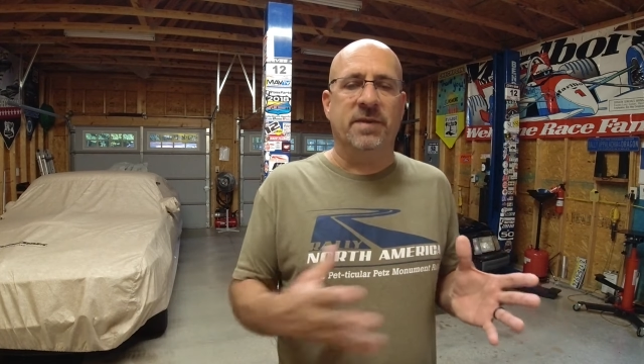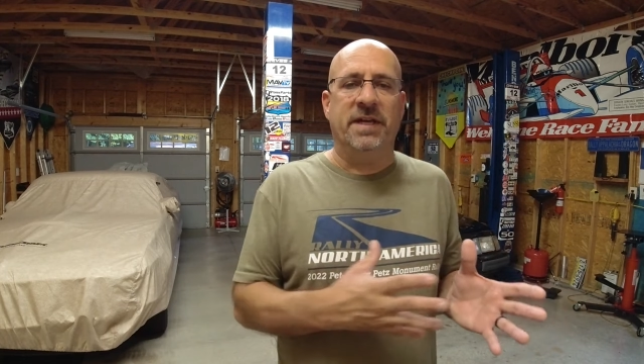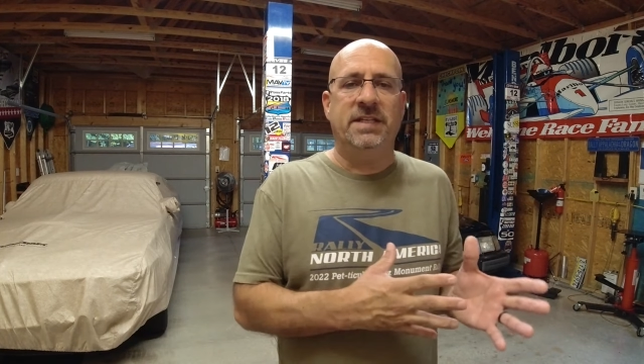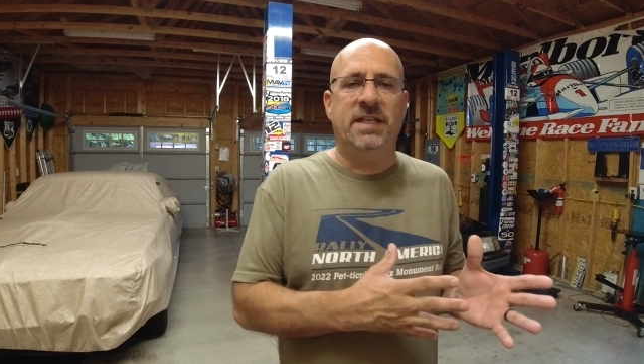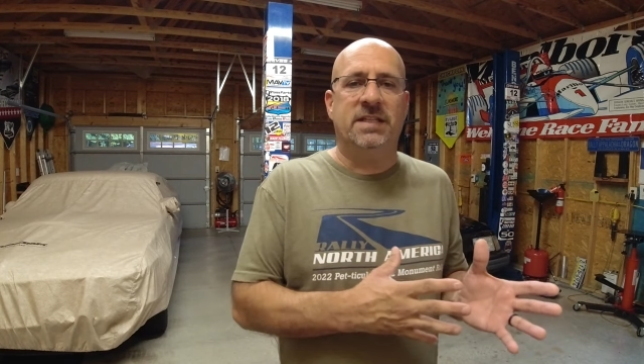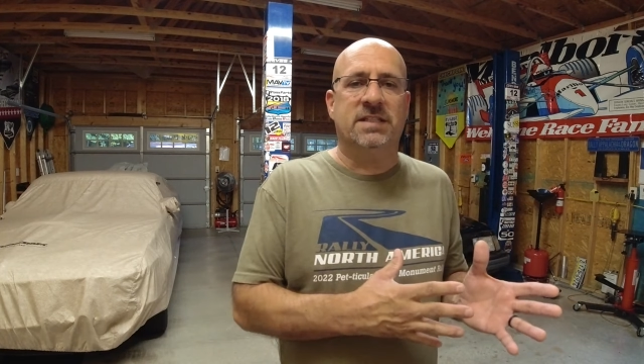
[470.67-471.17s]

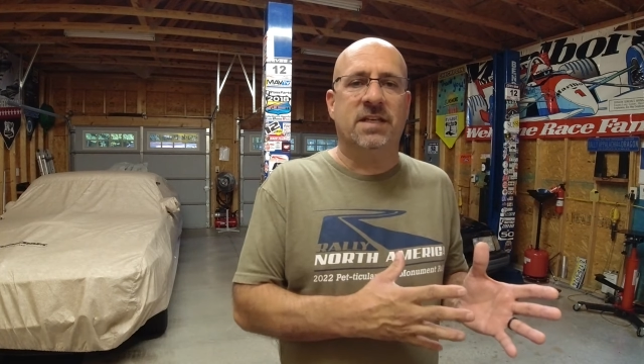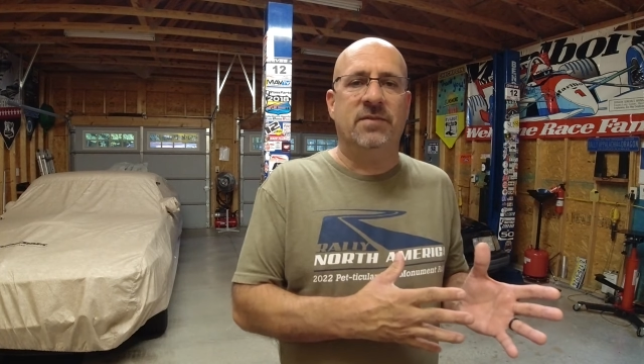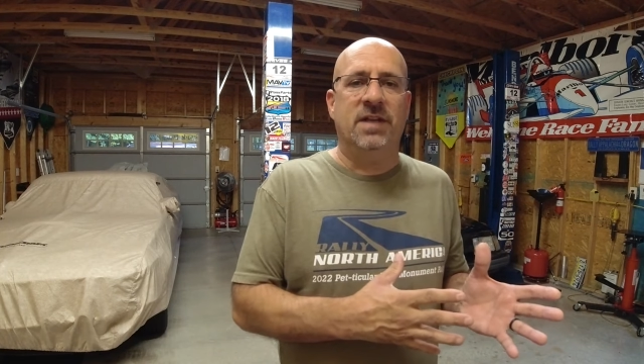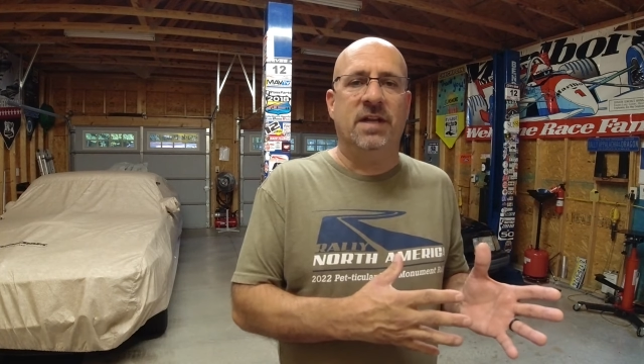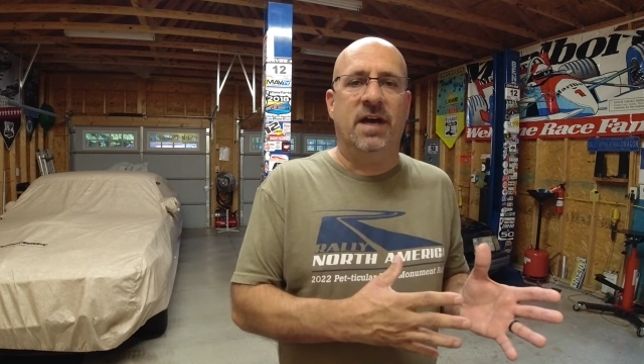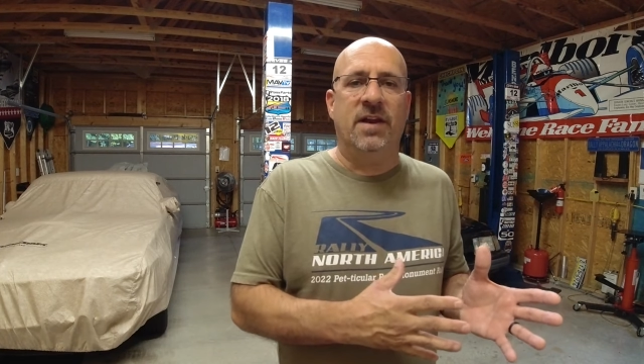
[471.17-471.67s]

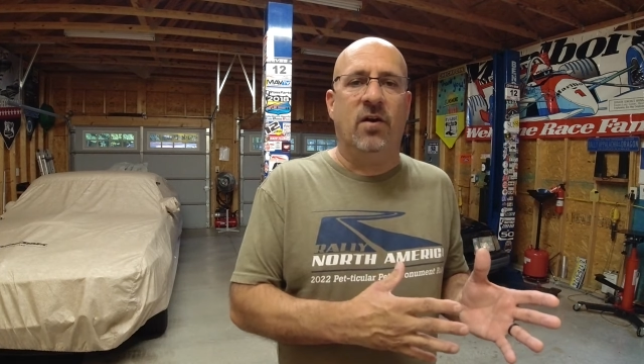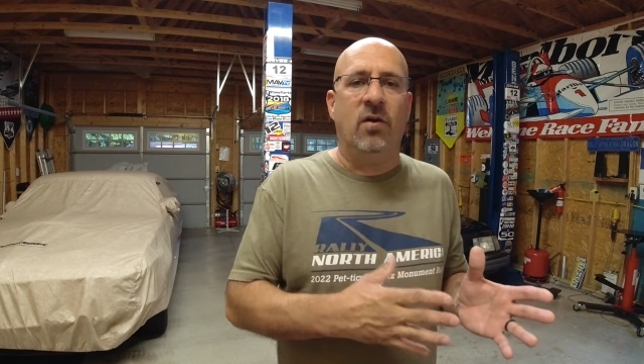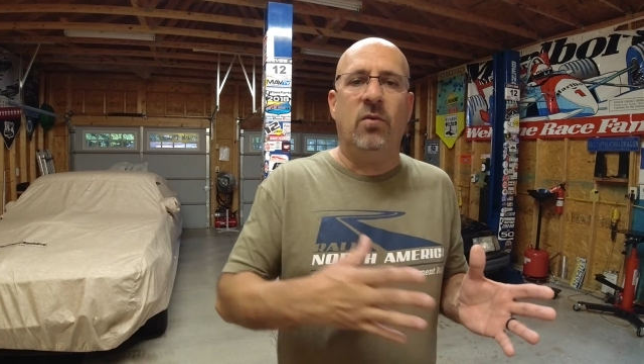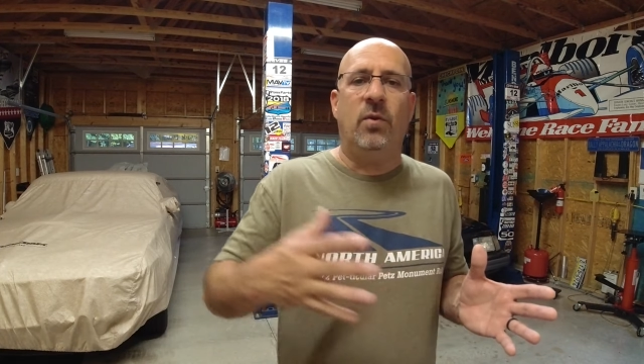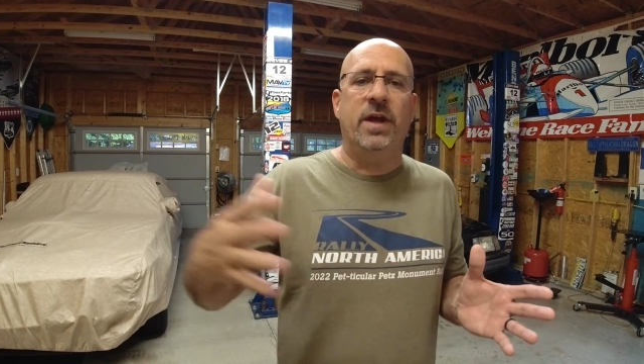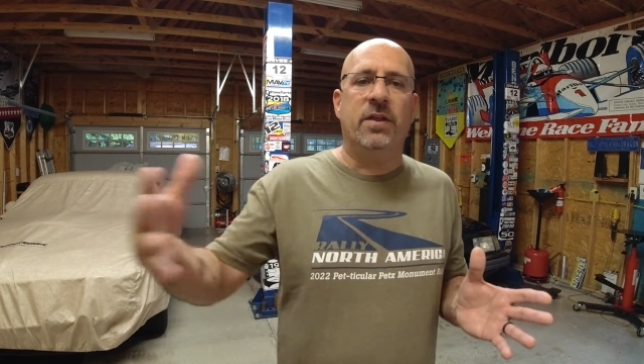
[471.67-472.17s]
1979
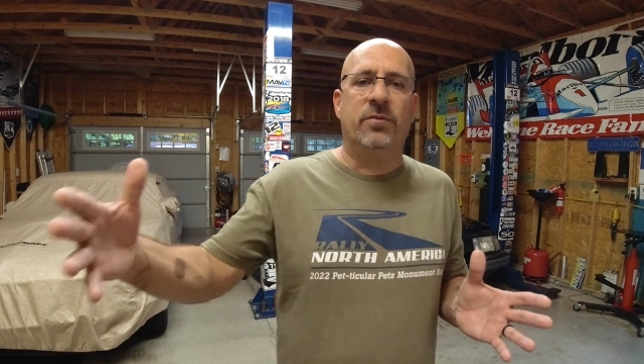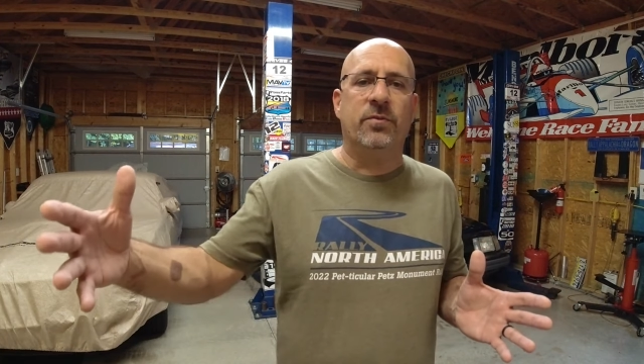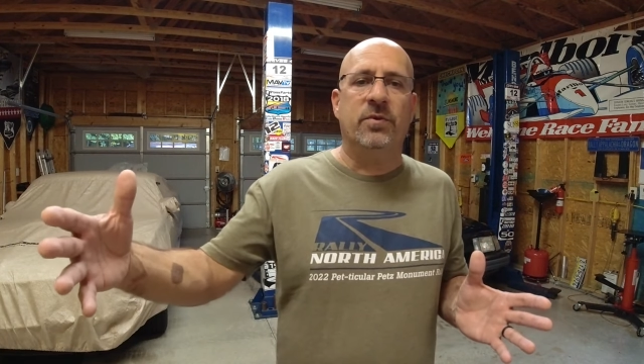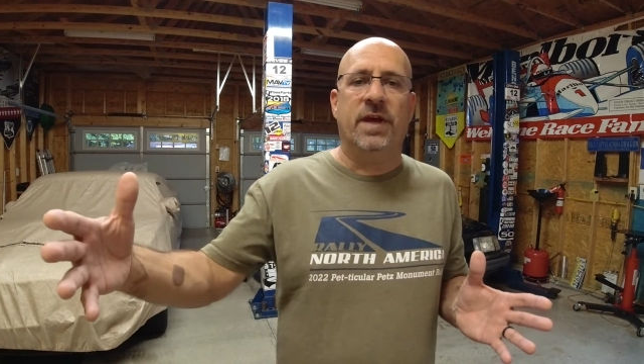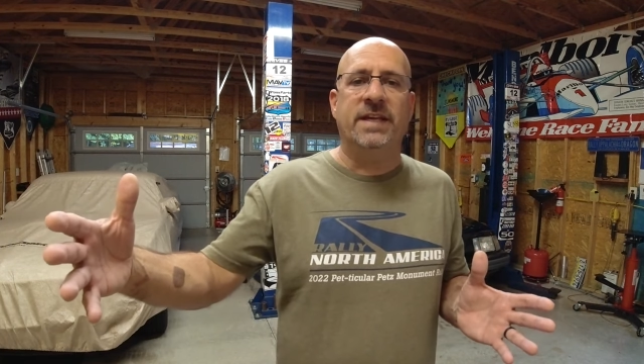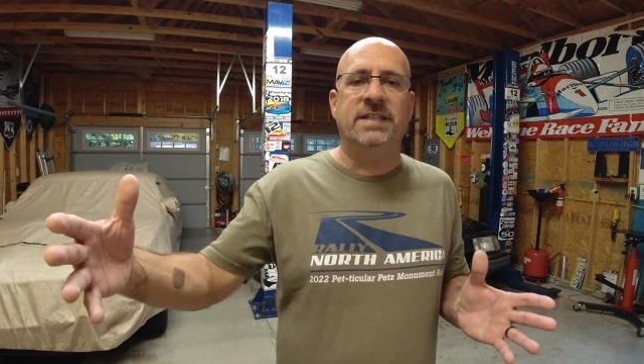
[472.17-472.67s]
all the way
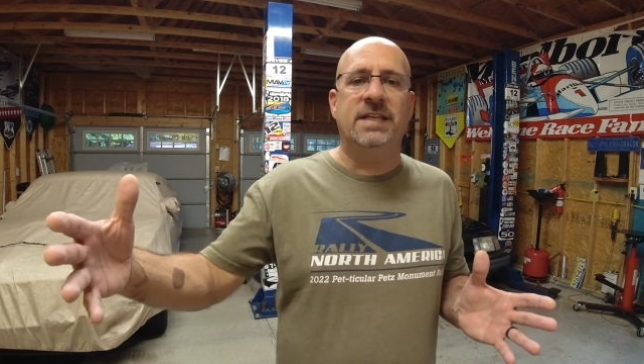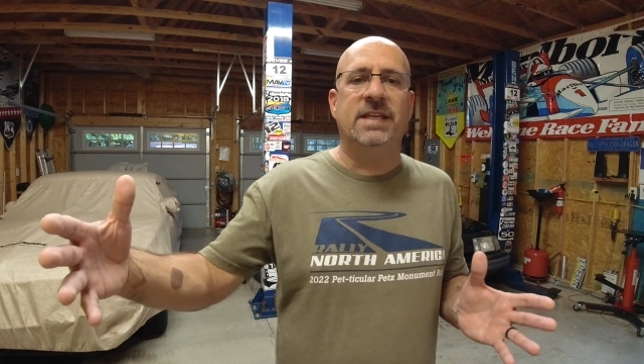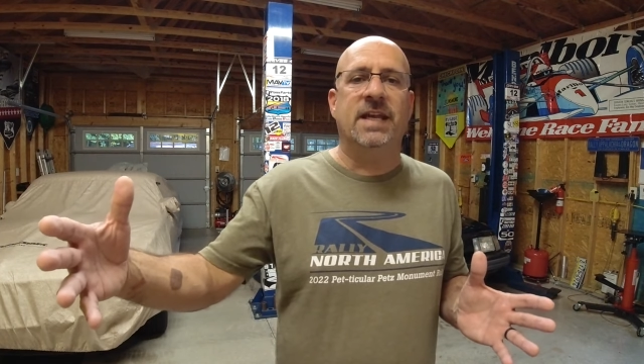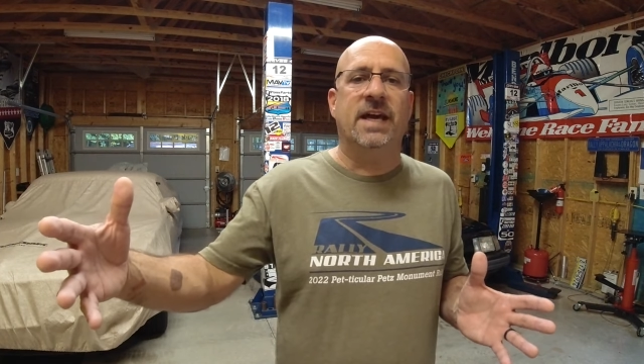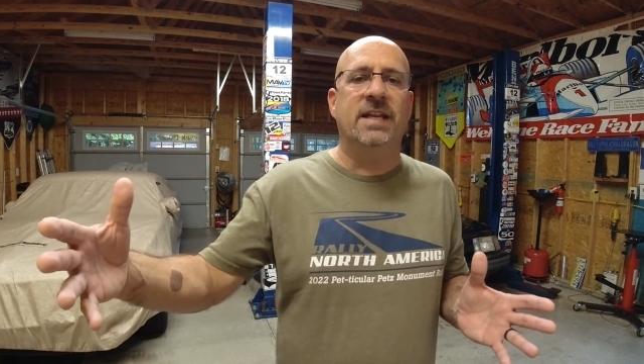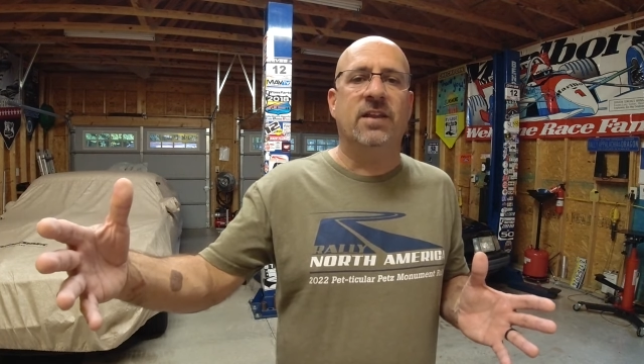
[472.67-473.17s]
through
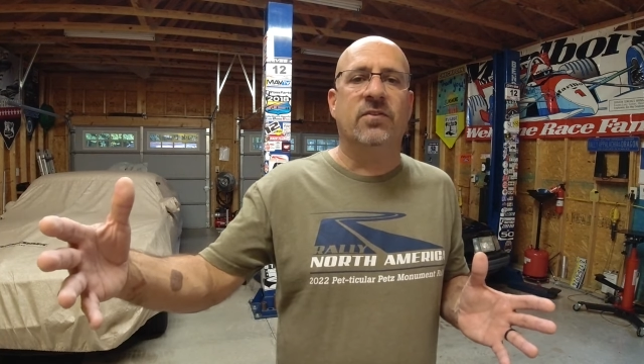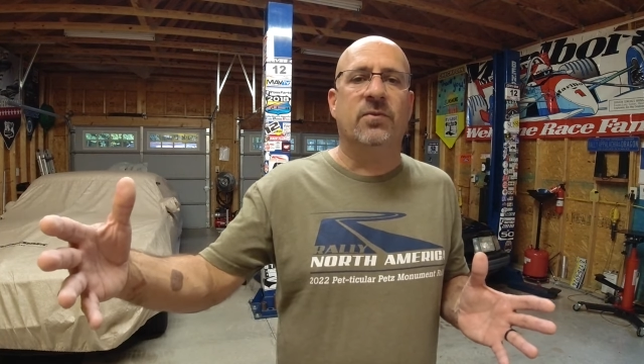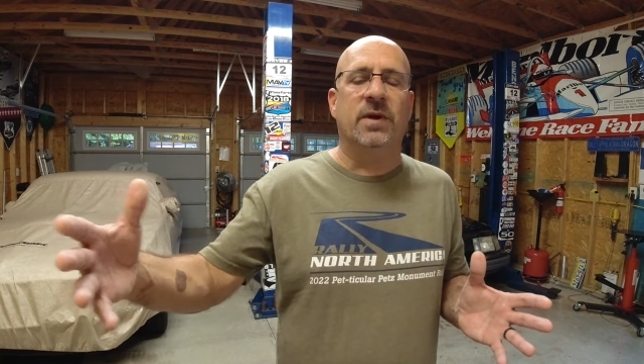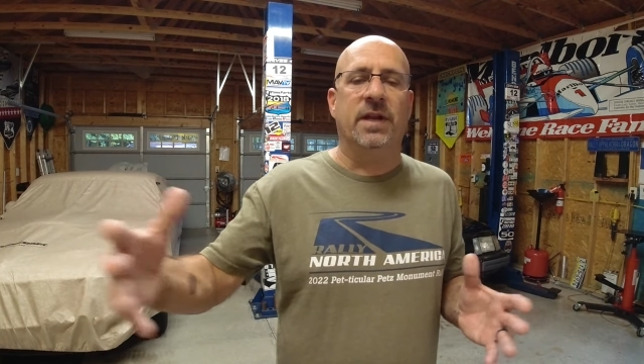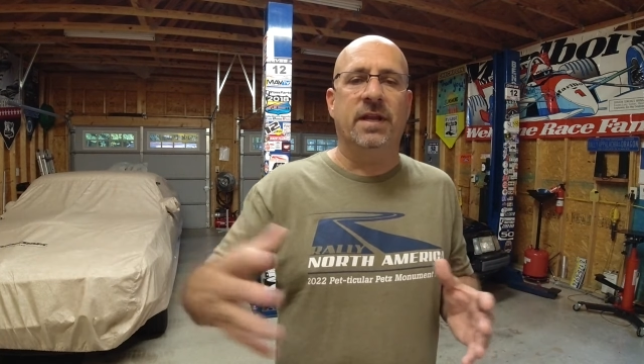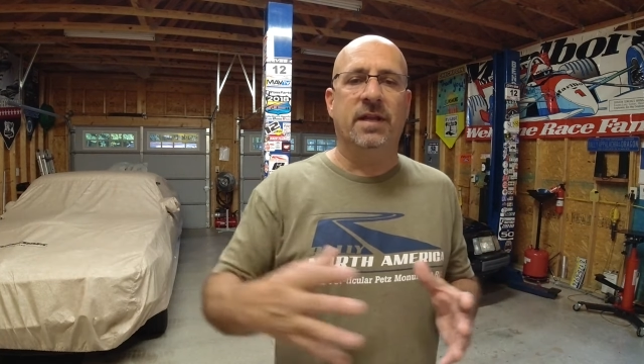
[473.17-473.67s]

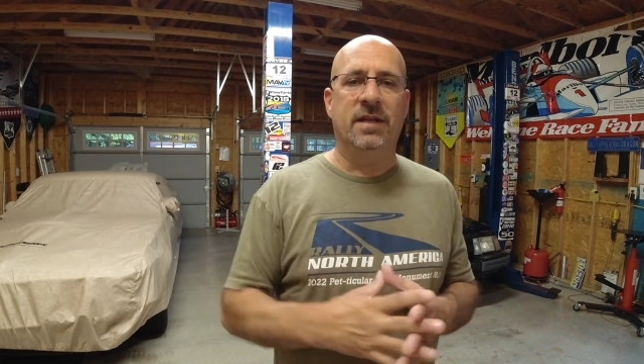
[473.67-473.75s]
1993.